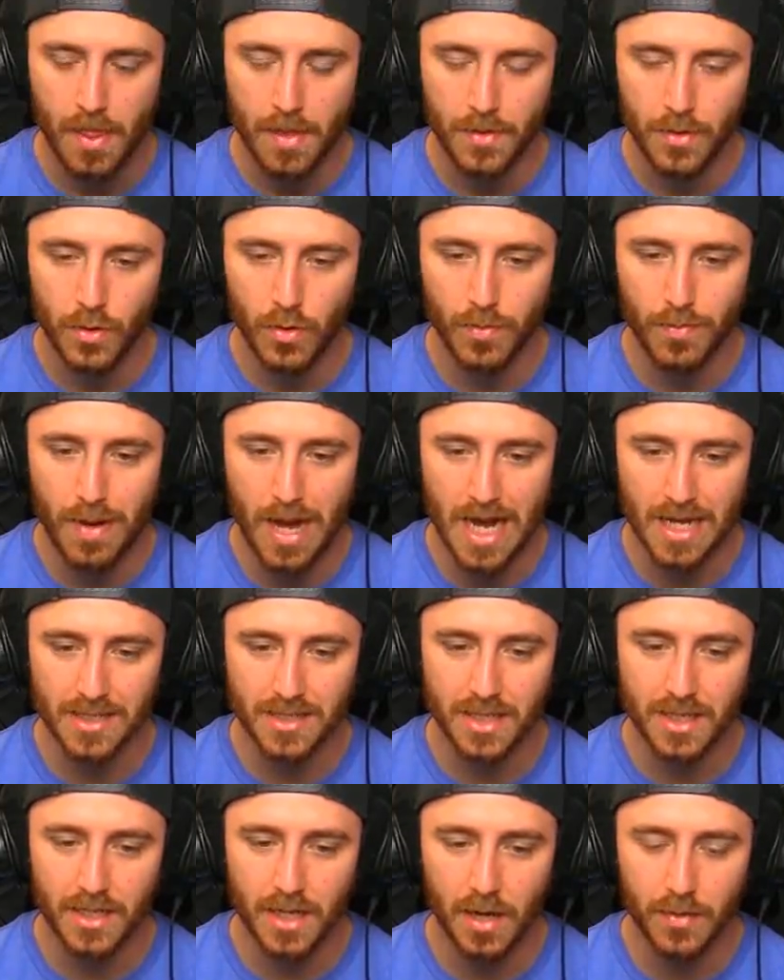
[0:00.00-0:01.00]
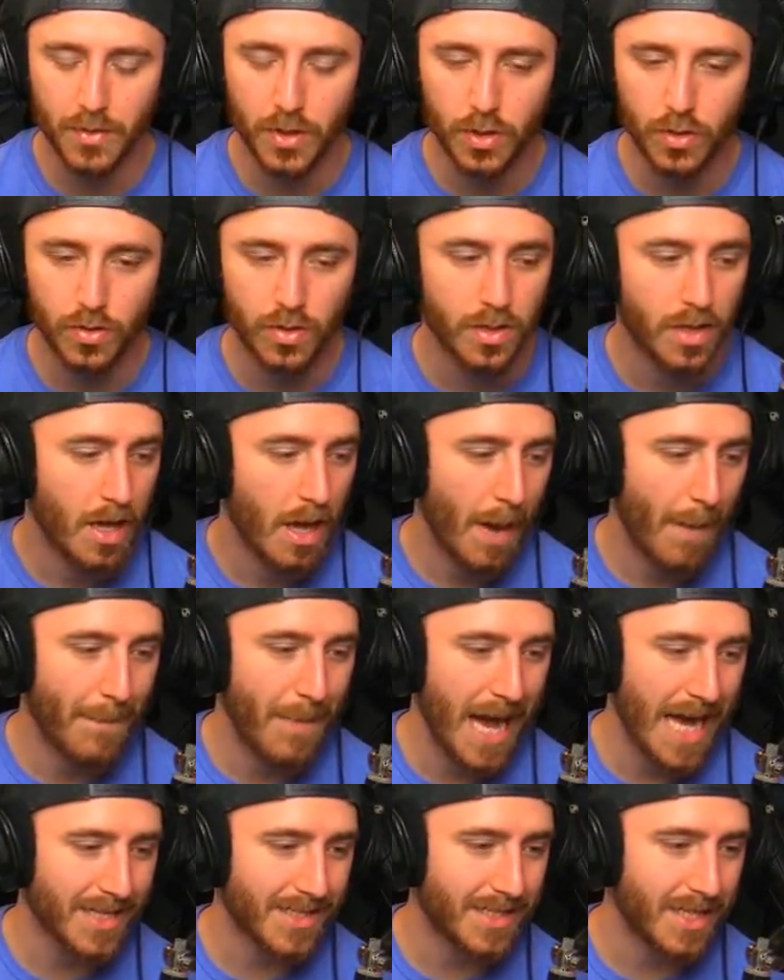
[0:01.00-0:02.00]
Yo, Boss Maybe TW.
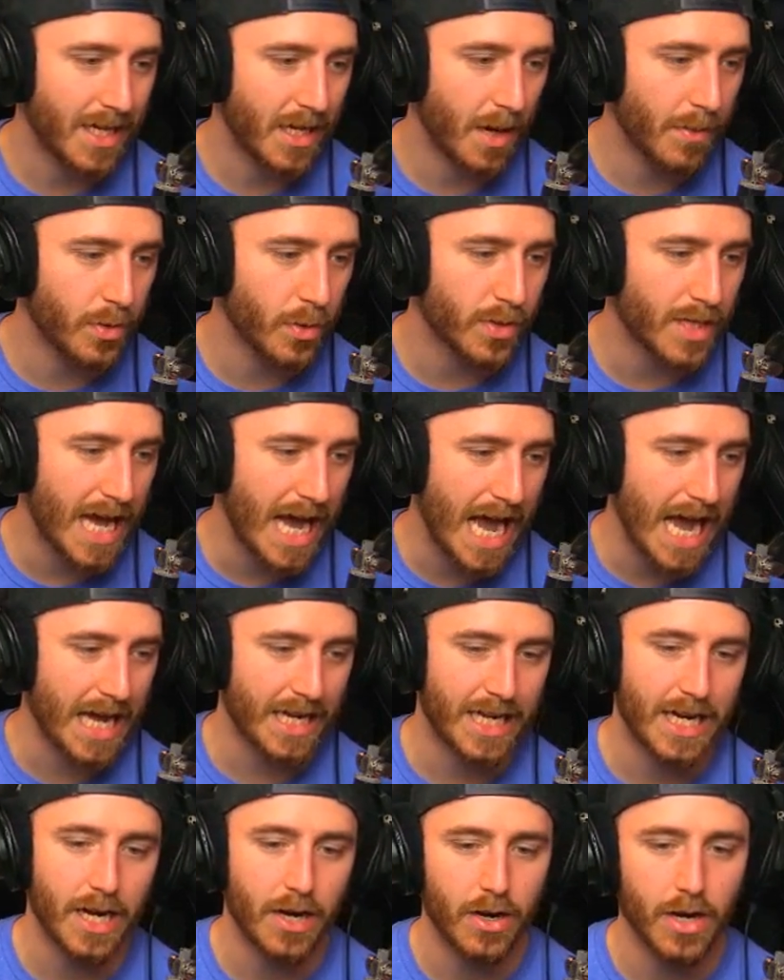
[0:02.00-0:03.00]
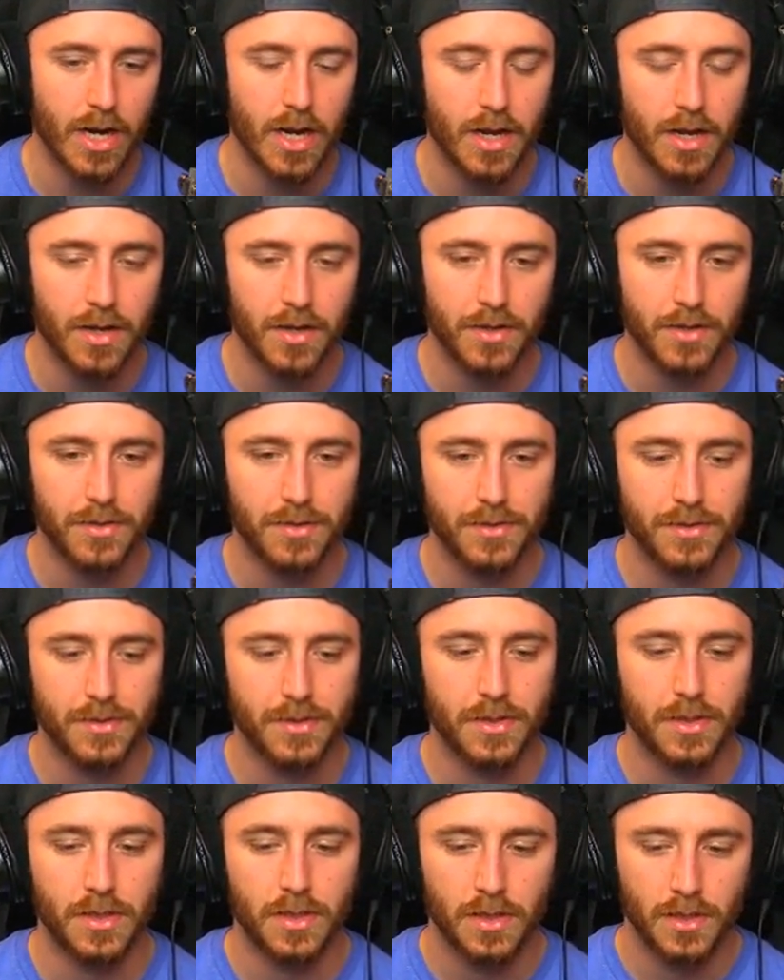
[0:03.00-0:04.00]
Boss TW with a hot carry.
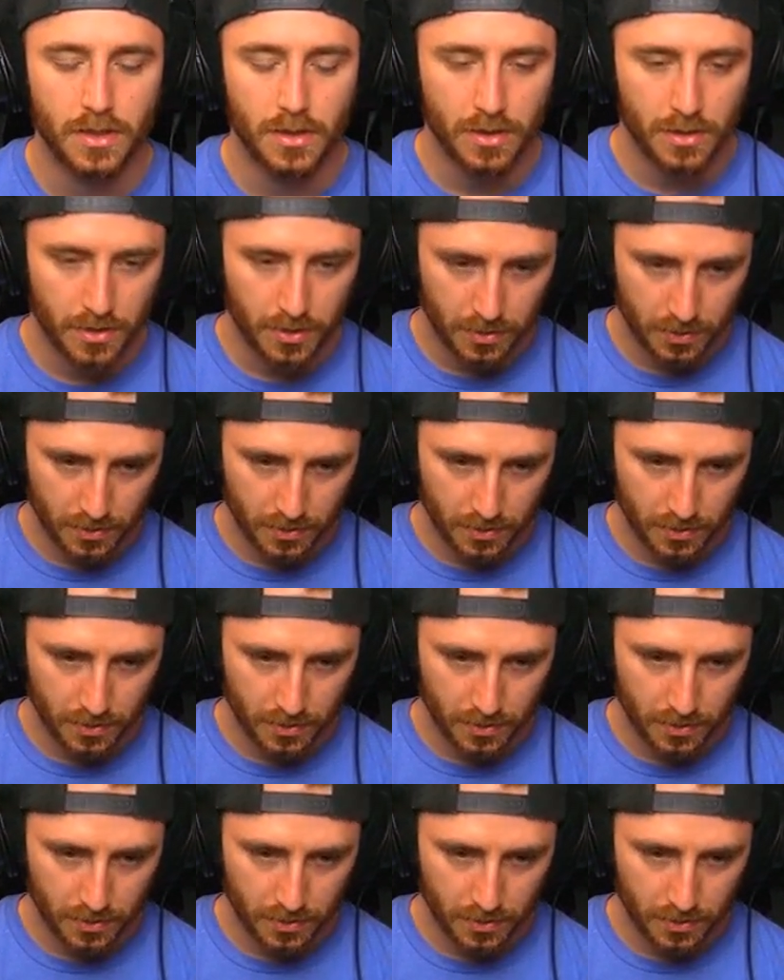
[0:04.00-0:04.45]
What a